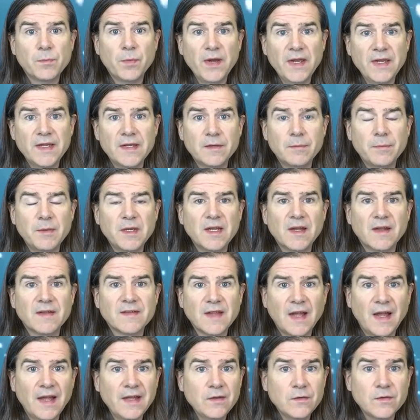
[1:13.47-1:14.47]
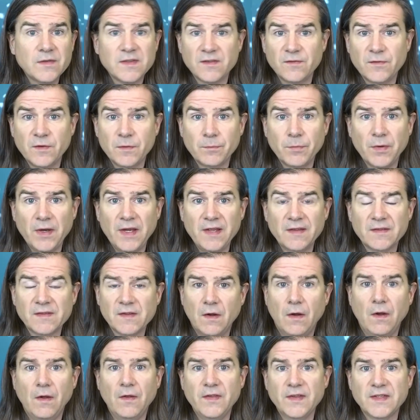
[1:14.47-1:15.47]
brand because I use different brands
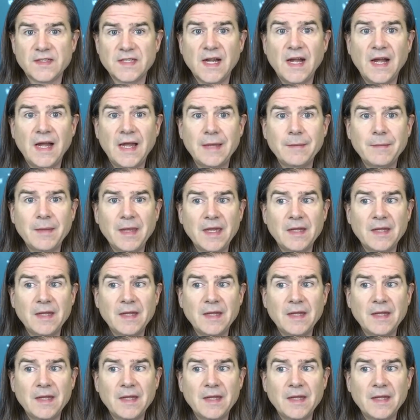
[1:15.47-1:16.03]
all the time,